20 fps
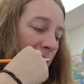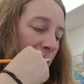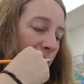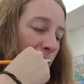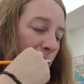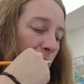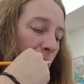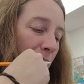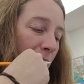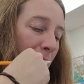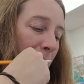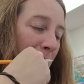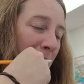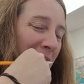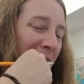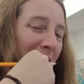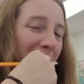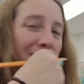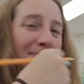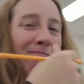So I'm
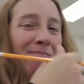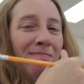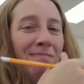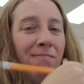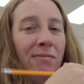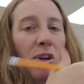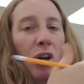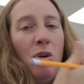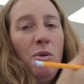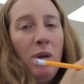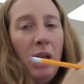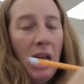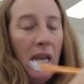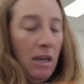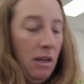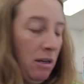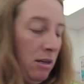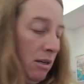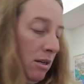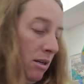like,
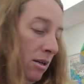okay.